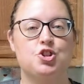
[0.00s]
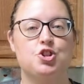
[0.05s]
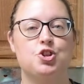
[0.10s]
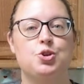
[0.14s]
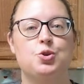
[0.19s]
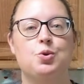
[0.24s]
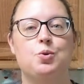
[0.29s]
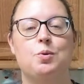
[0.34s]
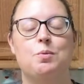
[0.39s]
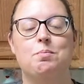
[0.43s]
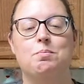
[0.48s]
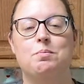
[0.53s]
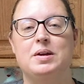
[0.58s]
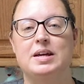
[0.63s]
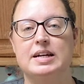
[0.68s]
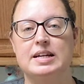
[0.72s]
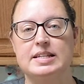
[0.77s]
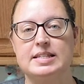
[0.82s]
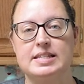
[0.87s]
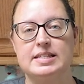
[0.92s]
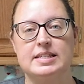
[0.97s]
to
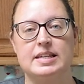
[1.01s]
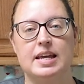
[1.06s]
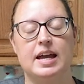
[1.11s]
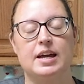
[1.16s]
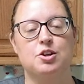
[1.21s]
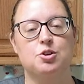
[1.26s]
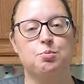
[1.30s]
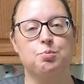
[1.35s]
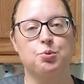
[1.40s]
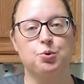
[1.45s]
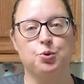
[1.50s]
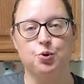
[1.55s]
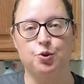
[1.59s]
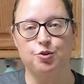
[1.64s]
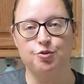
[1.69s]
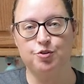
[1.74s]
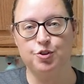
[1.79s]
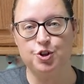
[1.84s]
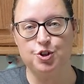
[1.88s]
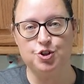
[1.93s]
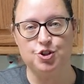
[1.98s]
mix and
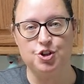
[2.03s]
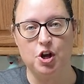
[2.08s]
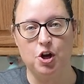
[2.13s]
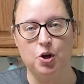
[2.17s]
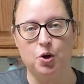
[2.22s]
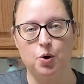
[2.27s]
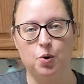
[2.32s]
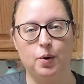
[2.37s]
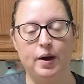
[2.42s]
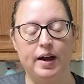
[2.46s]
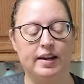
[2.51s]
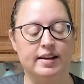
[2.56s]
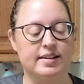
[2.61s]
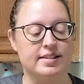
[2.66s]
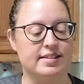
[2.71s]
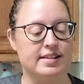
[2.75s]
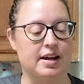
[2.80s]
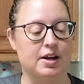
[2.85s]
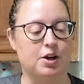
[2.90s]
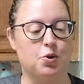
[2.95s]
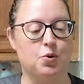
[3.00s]
proof your dough and
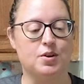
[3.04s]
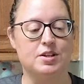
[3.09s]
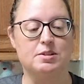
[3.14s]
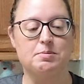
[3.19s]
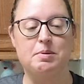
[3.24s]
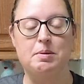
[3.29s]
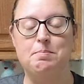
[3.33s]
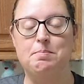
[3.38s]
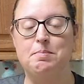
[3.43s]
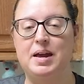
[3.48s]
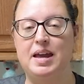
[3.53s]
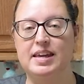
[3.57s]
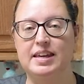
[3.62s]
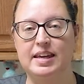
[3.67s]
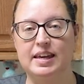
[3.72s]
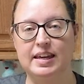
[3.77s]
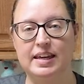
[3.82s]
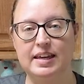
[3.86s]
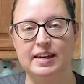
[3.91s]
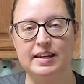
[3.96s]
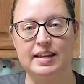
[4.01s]
it's not going to be
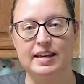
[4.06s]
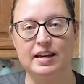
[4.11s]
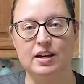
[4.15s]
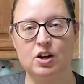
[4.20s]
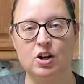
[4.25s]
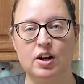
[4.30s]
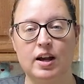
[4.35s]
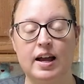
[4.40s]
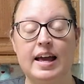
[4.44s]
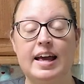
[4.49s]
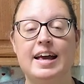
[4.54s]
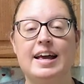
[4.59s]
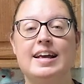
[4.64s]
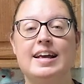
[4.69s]
baking in here,